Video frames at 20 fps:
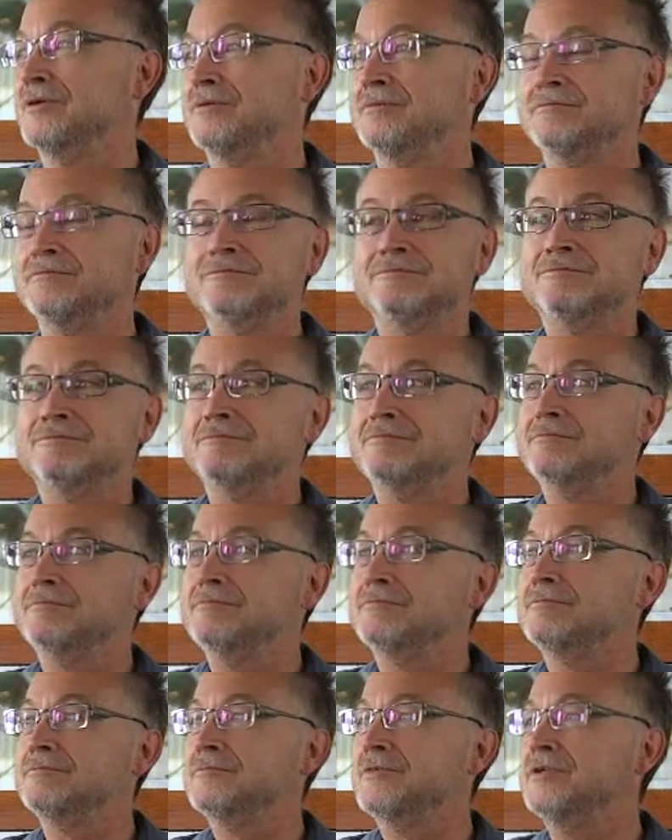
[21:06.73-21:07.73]
I don't
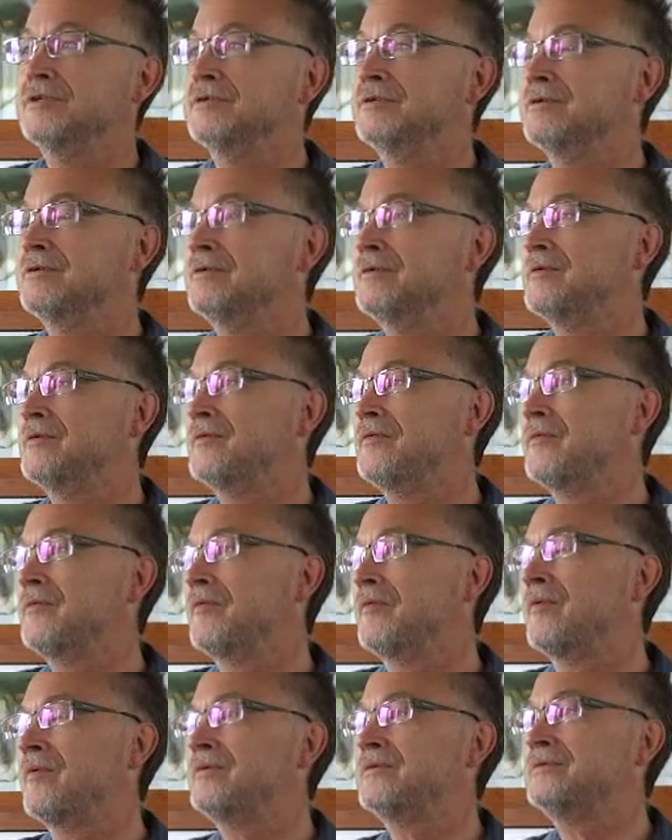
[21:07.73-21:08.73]
quite understand when he
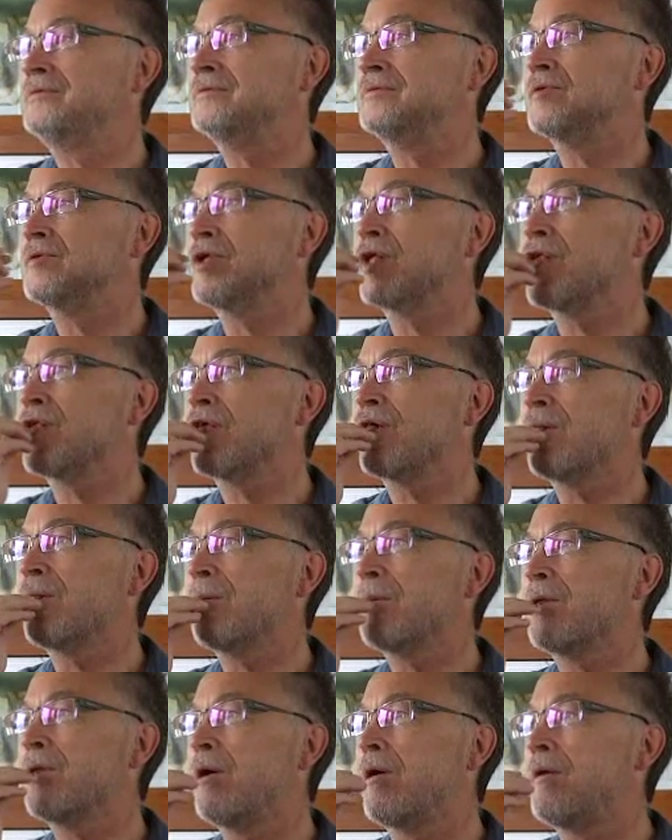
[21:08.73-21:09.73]
said uh, kill
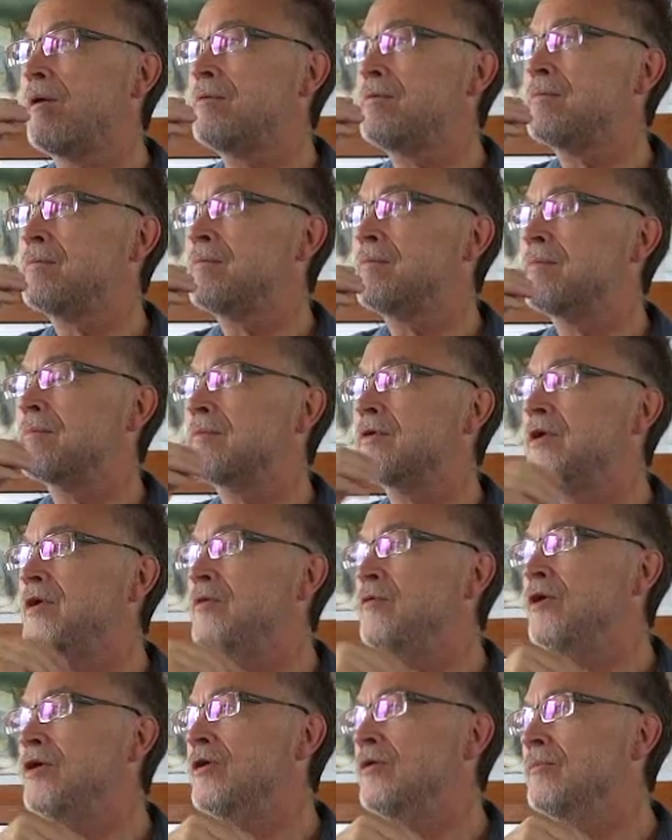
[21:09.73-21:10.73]
it. Kill
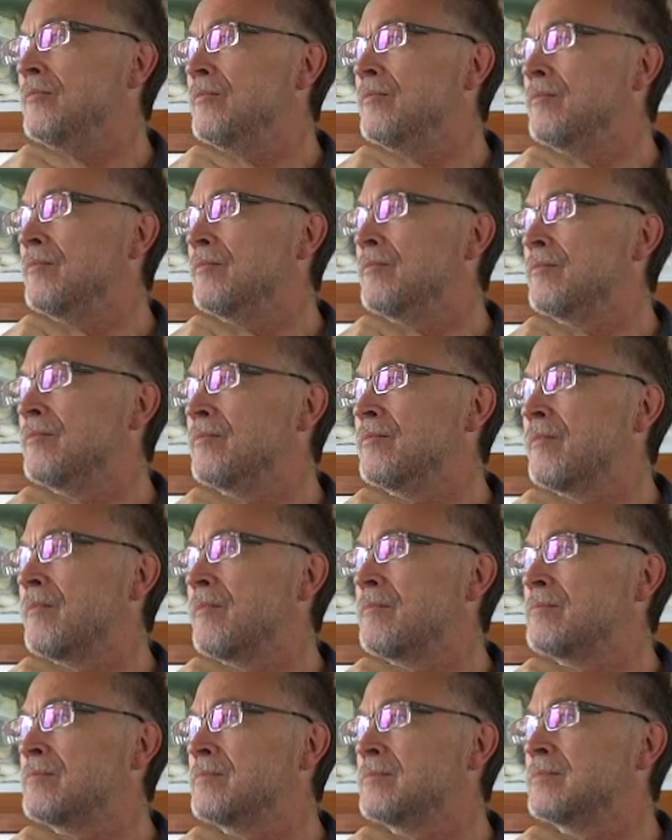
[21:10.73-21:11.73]
what? Kill it
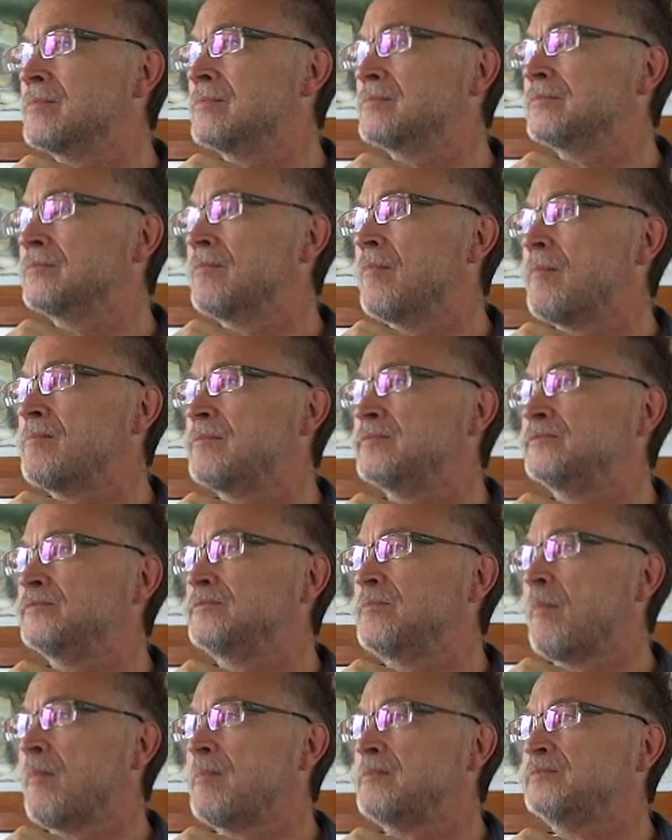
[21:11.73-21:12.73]
or the chicken and the
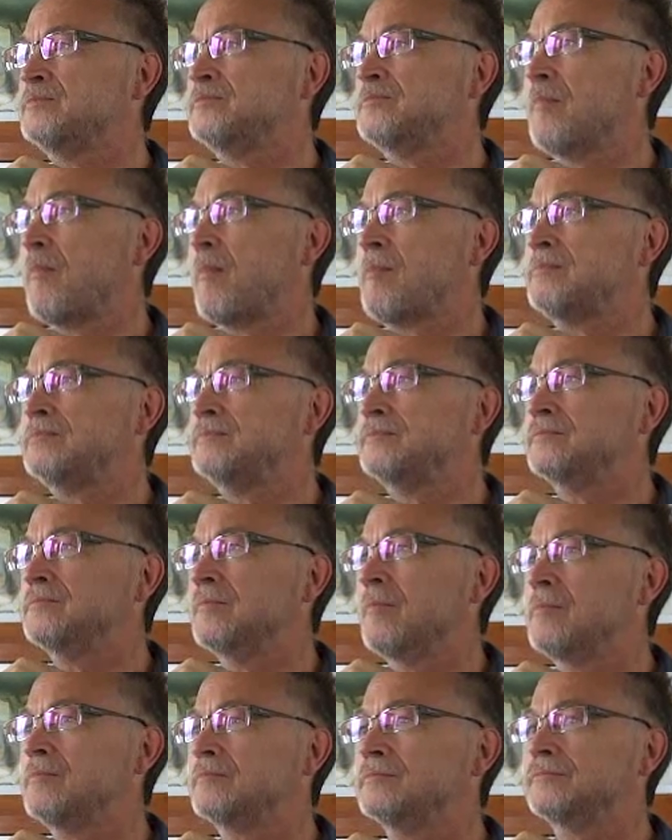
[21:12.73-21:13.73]
egg or.
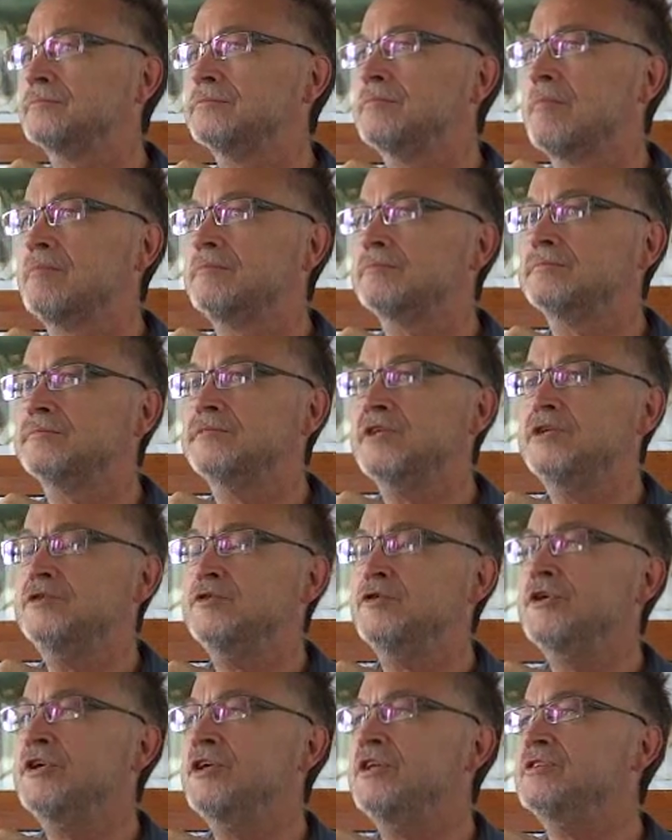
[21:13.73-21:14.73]
But doing no,
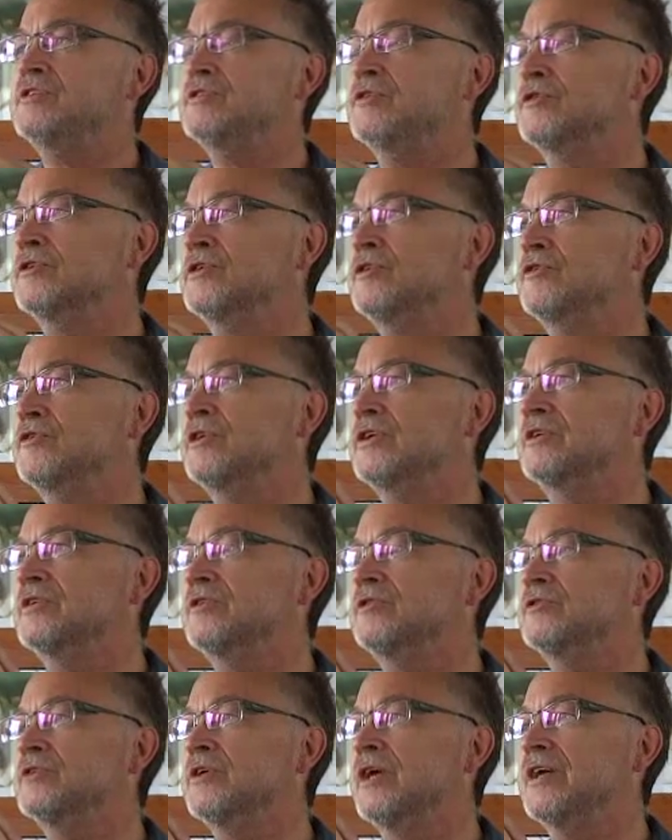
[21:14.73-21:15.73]
you kills, you you
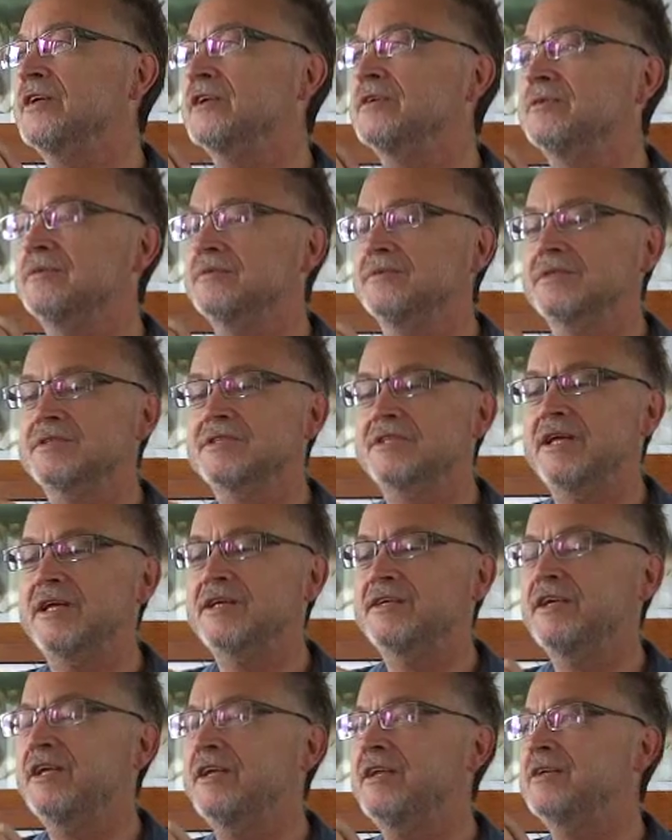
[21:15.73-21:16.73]
like, it's
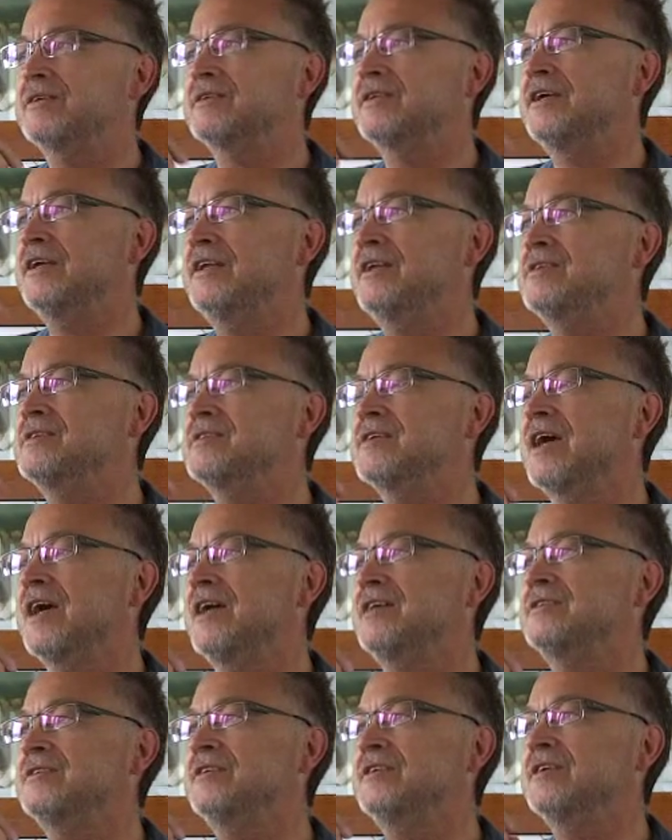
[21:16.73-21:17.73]
like kill killing the
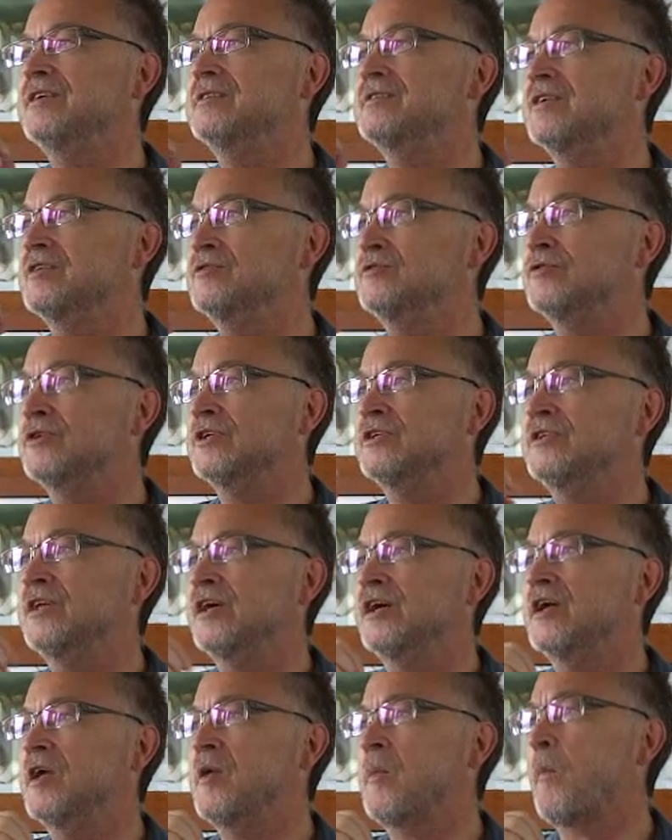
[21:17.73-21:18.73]
idea that you can
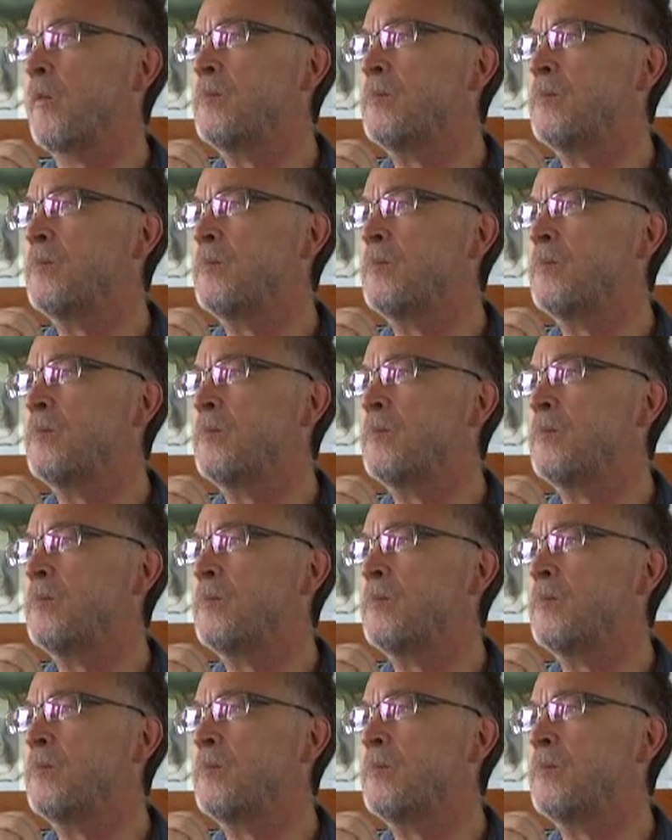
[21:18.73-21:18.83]
die.